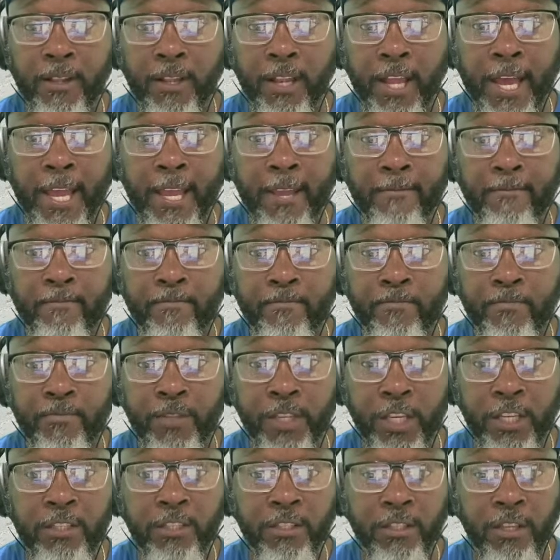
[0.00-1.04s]
Like,
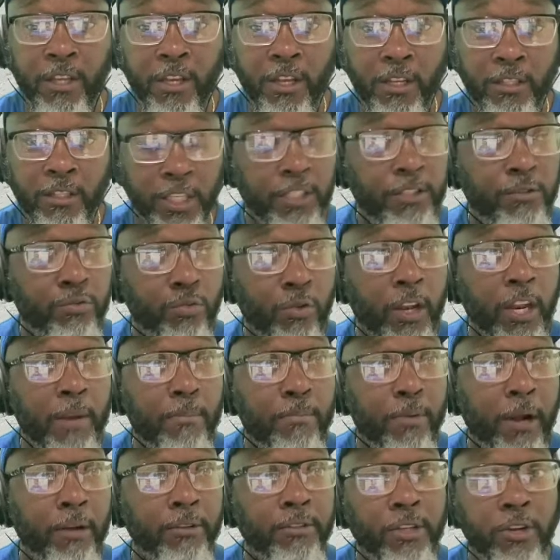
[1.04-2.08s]
this really
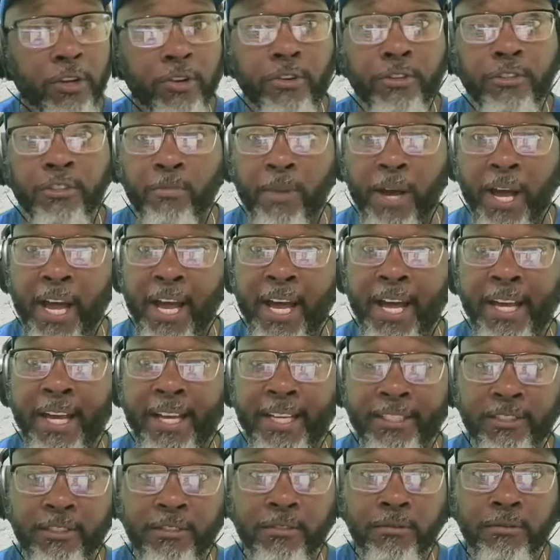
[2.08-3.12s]
brought tears to my
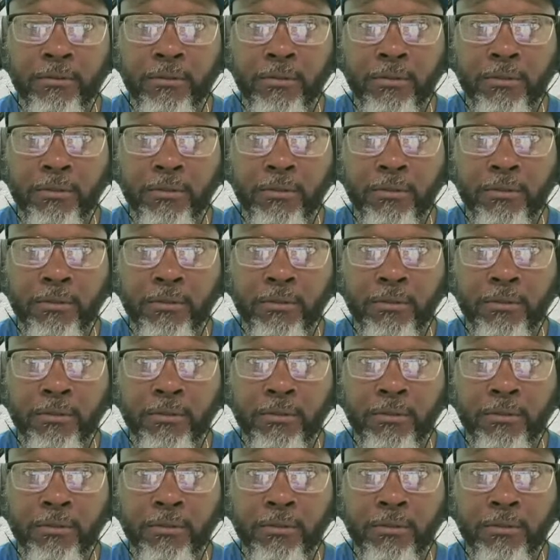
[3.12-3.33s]
eyes.